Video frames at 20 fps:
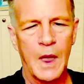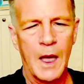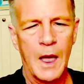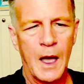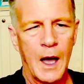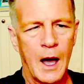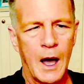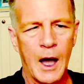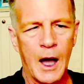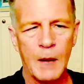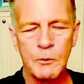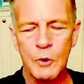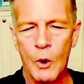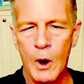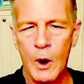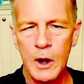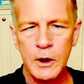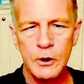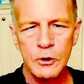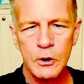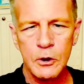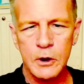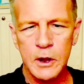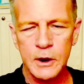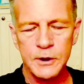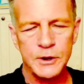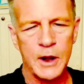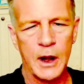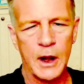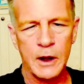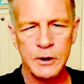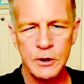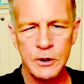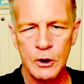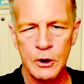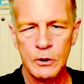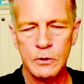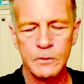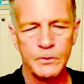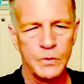I'm going to
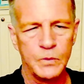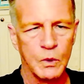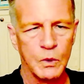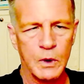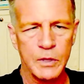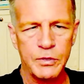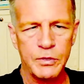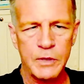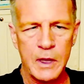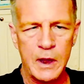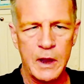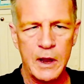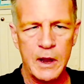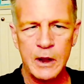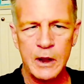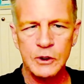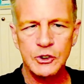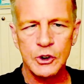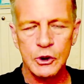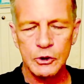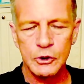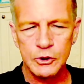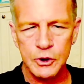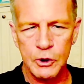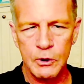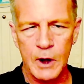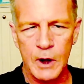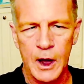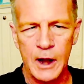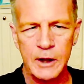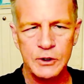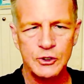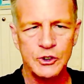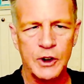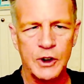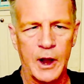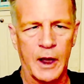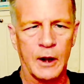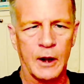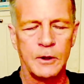continue with the Issues Unite
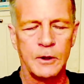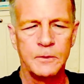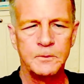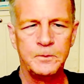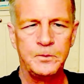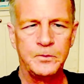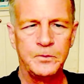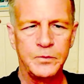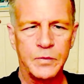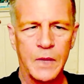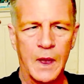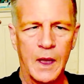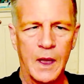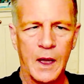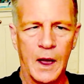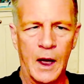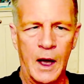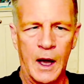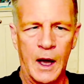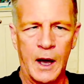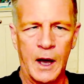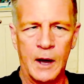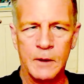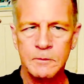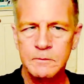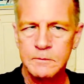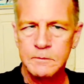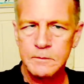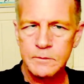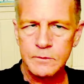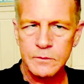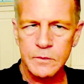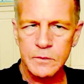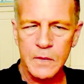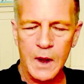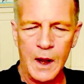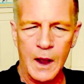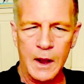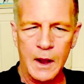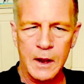channel. And
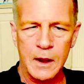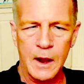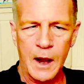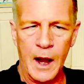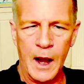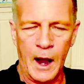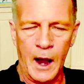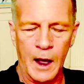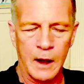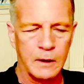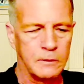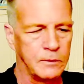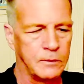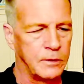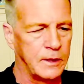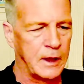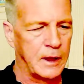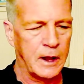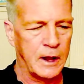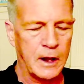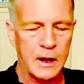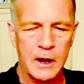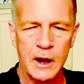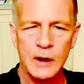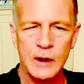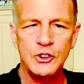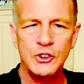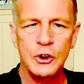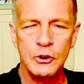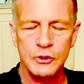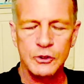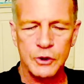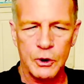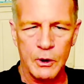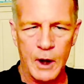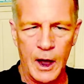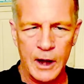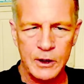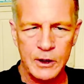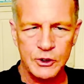the Issues
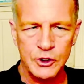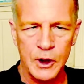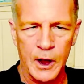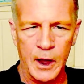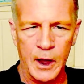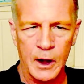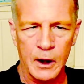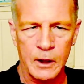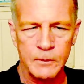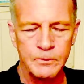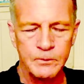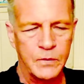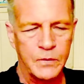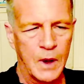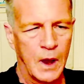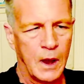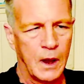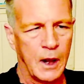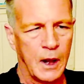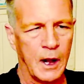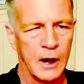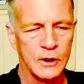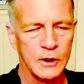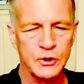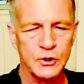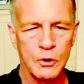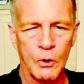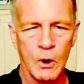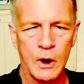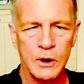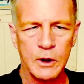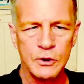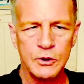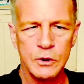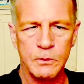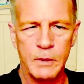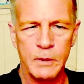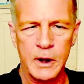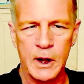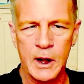Unite channel is going to
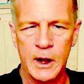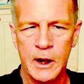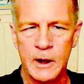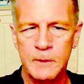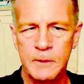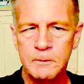be